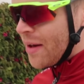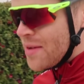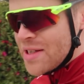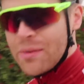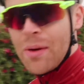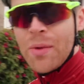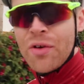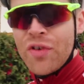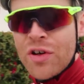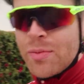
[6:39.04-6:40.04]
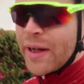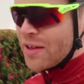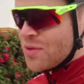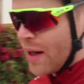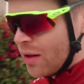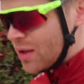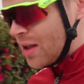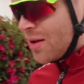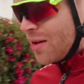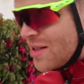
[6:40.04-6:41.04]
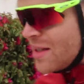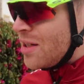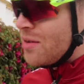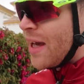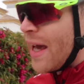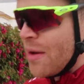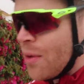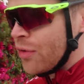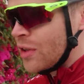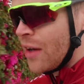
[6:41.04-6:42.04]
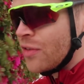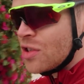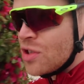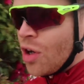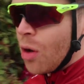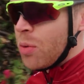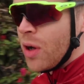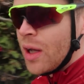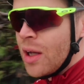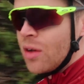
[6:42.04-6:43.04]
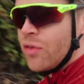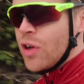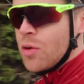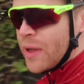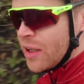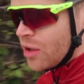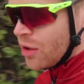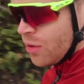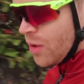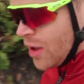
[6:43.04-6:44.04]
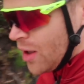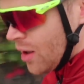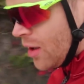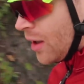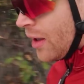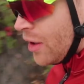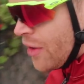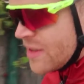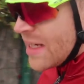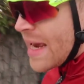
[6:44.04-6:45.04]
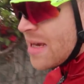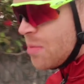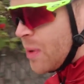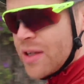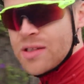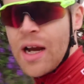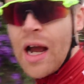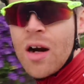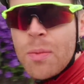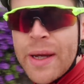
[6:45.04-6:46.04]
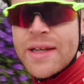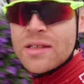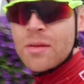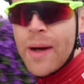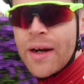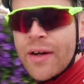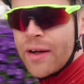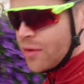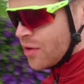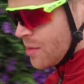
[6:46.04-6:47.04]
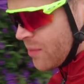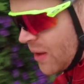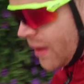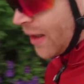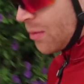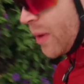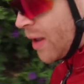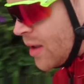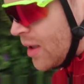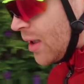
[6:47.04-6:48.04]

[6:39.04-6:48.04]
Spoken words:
notice it when we're filming as well, because in the UK we often have to stop filming and do another take because a car appears in the background or something like that. But